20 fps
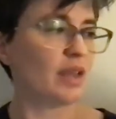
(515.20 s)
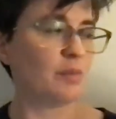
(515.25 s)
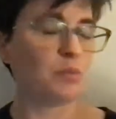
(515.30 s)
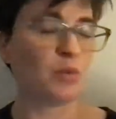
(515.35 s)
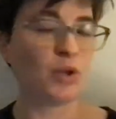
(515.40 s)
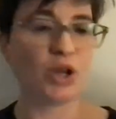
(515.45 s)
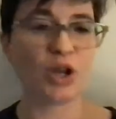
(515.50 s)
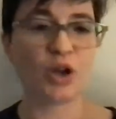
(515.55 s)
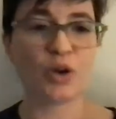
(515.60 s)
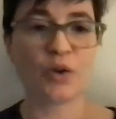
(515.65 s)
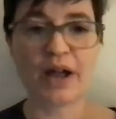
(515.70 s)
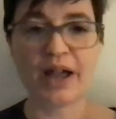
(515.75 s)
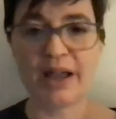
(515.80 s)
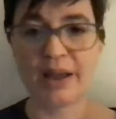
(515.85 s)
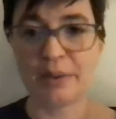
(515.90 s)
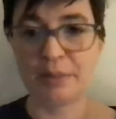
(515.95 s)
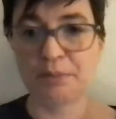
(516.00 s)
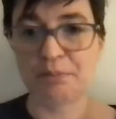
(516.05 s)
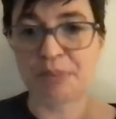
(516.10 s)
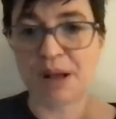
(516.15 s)
I'm going to go
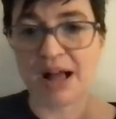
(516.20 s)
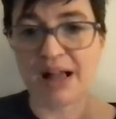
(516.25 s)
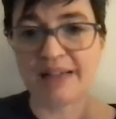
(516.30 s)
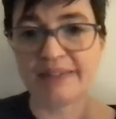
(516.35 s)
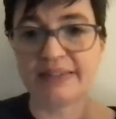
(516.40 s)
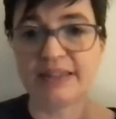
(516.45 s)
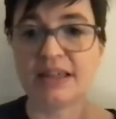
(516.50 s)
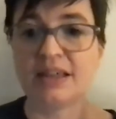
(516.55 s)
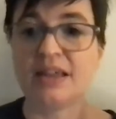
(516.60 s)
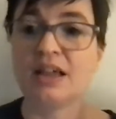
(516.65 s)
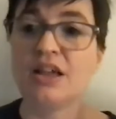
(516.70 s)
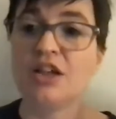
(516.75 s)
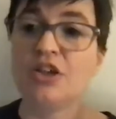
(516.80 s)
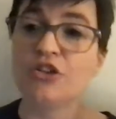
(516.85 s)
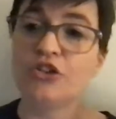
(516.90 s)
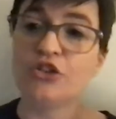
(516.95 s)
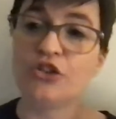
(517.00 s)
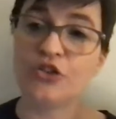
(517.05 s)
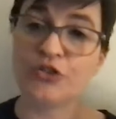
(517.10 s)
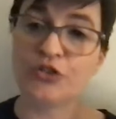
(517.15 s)
ahead and pause it.
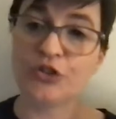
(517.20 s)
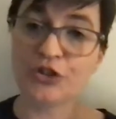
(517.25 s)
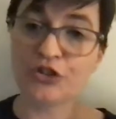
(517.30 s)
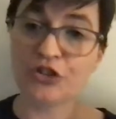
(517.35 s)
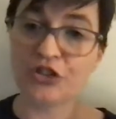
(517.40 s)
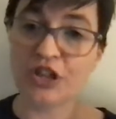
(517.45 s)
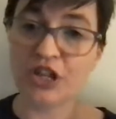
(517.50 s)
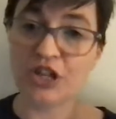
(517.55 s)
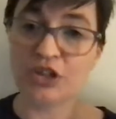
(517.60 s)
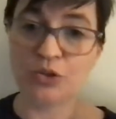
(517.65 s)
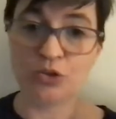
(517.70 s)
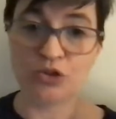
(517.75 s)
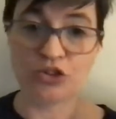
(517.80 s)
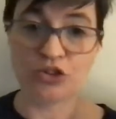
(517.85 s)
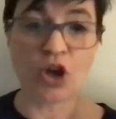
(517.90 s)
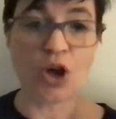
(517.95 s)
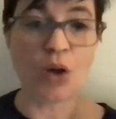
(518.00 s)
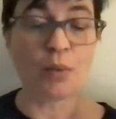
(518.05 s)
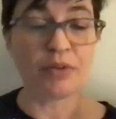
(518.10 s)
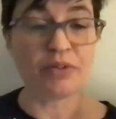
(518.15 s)
So the first thing you
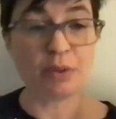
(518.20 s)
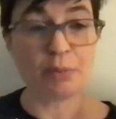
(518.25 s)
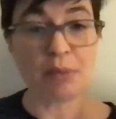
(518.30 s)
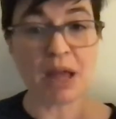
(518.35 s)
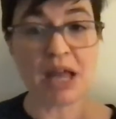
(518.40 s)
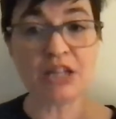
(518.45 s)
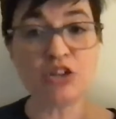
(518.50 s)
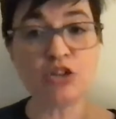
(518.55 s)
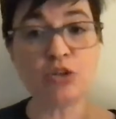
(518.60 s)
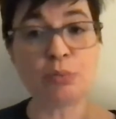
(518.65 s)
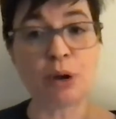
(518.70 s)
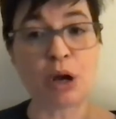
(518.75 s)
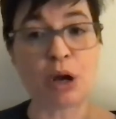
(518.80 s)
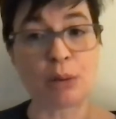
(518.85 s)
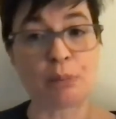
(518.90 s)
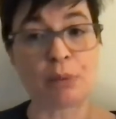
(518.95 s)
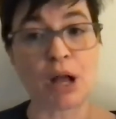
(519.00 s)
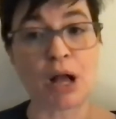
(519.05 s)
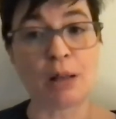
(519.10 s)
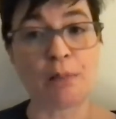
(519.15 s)
saw was a menu
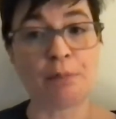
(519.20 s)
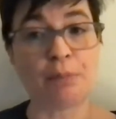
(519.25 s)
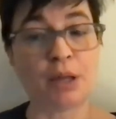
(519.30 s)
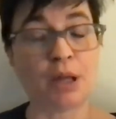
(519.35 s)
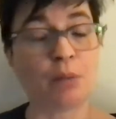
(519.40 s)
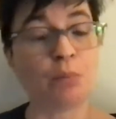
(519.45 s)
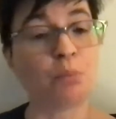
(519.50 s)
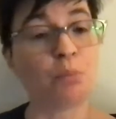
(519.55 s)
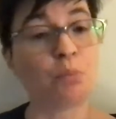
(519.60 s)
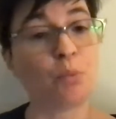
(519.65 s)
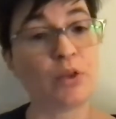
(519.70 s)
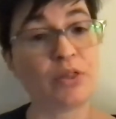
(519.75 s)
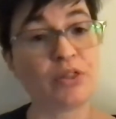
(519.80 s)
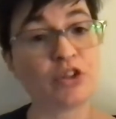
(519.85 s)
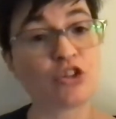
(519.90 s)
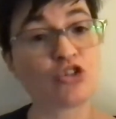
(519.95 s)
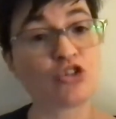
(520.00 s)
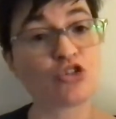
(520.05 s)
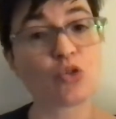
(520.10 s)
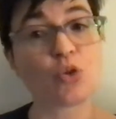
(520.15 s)
bar pop up with
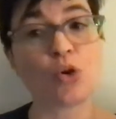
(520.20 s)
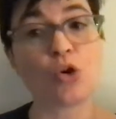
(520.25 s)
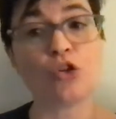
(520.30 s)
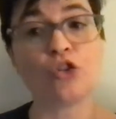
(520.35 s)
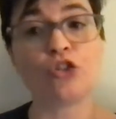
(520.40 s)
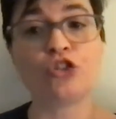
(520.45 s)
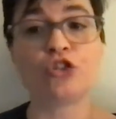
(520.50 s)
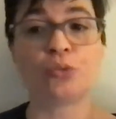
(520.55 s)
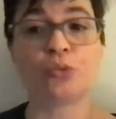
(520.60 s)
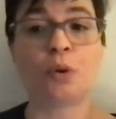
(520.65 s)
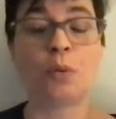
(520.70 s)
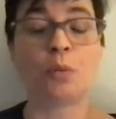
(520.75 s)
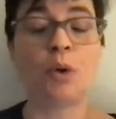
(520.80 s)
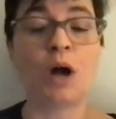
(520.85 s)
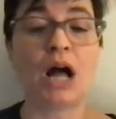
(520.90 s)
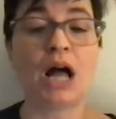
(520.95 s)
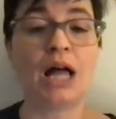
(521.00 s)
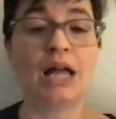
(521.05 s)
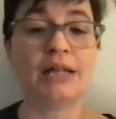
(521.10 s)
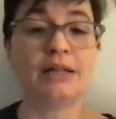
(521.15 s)
controls to
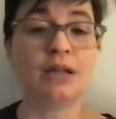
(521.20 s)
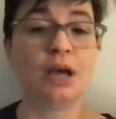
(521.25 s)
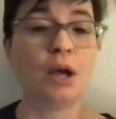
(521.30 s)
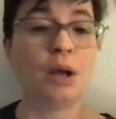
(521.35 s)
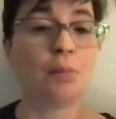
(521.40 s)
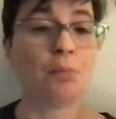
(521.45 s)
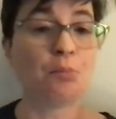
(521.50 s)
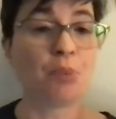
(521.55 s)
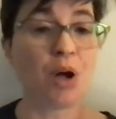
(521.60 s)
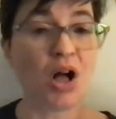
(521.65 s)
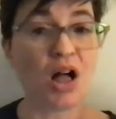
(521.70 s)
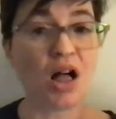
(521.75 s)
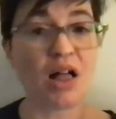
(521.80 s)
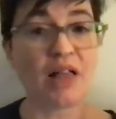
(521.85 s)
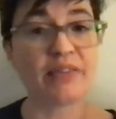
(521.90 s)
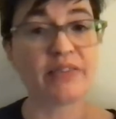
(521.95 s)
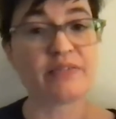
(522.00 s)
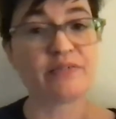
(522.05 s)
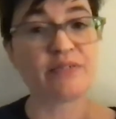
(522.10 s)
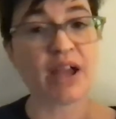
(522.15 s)
rewind,
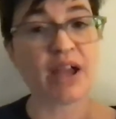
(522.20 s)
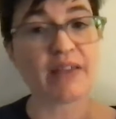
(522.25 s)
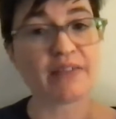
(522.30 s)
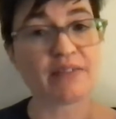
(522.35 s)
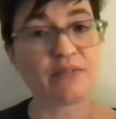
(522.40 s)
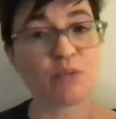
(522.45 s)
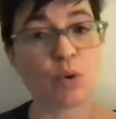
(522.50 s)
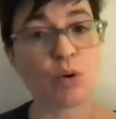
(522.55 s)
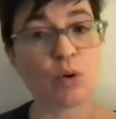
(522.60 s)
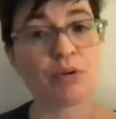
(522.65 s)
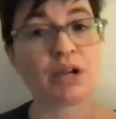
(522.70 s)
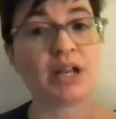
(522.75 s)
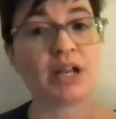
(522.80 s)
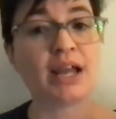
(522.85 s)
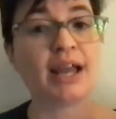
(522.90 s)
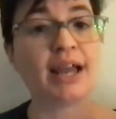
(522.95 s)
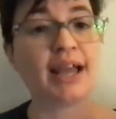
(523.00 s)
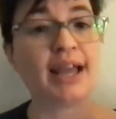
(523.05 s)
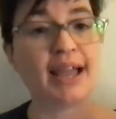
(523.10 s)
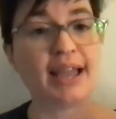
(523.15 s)
pause, fast forward,
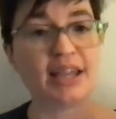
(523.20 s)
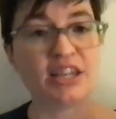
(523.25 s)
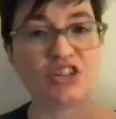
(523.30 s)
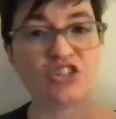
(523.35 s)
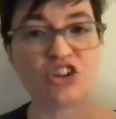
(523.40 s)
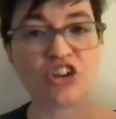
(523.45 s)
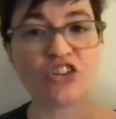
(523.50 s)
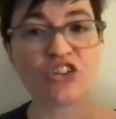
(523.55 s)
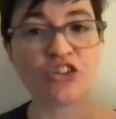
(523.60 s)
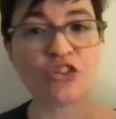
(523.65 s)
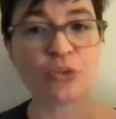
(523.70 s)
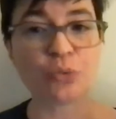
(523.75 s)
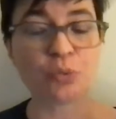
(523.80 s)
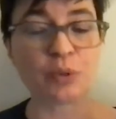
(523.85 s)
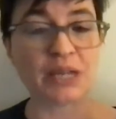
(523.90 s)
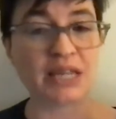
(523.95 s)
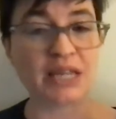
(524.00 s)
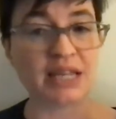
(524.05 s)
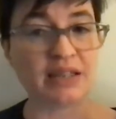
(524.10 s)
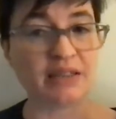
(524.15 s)
and adjust the
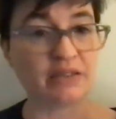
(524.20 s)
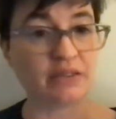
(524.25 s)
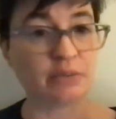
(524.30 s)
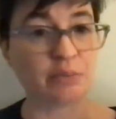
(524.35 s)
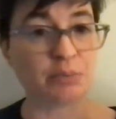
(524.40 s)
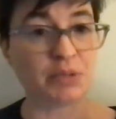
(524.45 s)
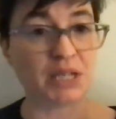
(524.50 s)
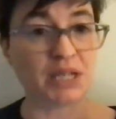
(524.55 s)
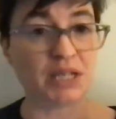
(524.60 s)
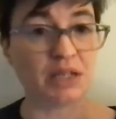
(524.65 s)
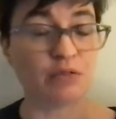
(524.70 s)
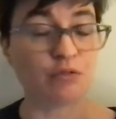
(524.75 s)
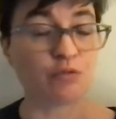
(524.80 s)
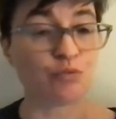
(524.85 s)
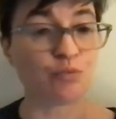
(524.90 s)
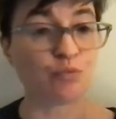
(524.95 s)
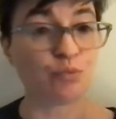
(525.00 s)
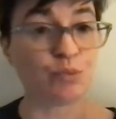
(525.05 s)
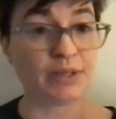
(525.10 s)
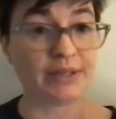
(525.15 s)
reading speed
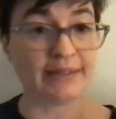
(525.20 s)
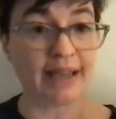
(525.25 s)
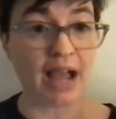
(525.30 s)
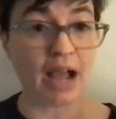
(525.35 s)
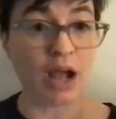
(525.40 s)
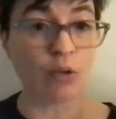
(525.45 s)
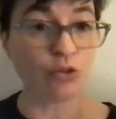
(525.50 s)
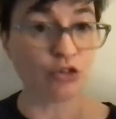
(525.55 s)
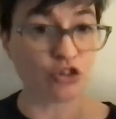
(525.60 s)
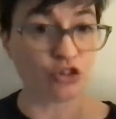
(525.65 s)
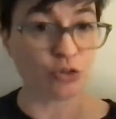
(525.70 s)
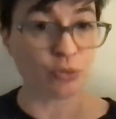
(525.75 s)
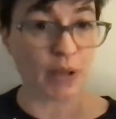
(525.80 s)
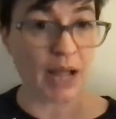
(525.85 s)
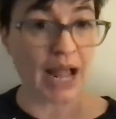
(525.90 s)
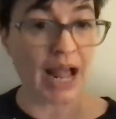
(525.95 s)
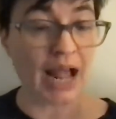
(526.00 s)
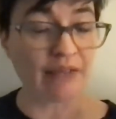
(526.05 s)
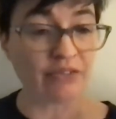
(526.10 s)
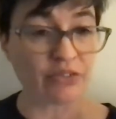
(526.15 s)
down to
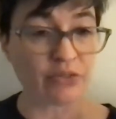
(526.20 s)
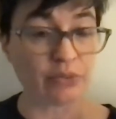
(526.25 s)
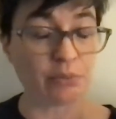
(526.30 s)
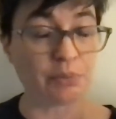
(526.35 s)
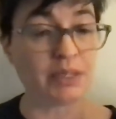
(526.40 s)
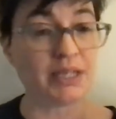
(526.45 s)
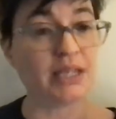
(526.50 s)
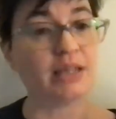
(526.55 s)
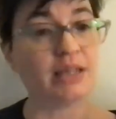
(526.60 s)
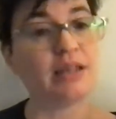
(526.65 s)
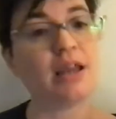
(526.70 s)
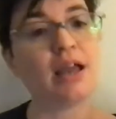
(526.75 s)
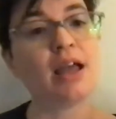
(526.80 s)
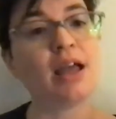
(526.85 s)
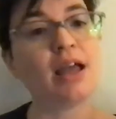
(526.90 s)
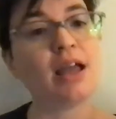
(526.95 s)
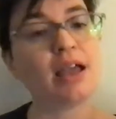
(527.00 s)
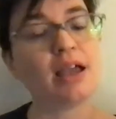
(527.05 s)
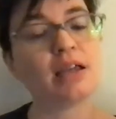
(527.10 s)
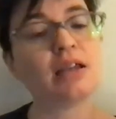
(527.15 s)
half speed
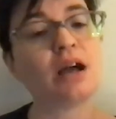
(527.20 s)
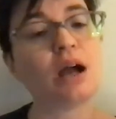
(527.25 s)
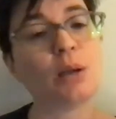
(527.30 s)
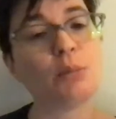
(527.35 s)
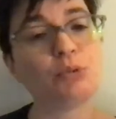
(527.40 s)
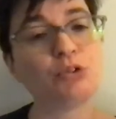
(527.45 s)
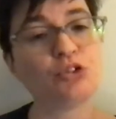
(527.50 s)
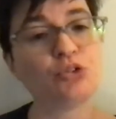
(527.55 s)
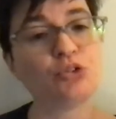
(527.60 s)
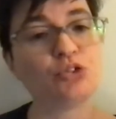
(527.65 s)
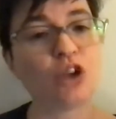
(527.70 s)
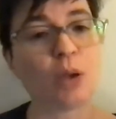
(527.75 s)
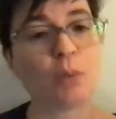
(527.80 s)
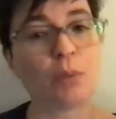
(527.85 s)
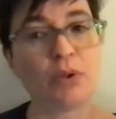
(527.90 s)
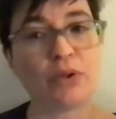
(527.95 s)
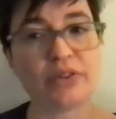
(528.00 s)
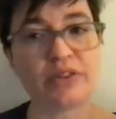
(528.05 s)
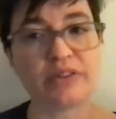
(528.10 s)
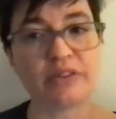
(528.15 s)
and up to
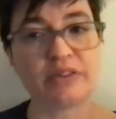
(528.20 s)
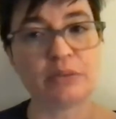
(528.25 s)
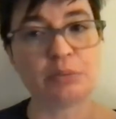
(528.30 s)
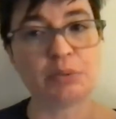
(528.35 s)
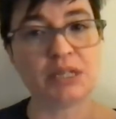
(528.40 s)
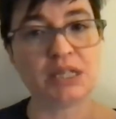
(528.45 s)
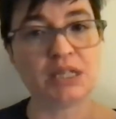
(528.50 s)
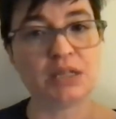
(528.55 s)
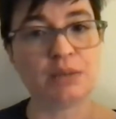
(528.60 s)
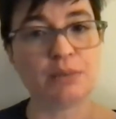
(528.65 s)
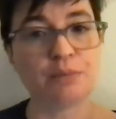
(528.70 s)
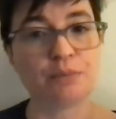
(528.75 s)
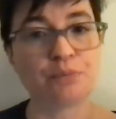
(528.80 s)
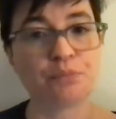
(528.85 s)
double the speed.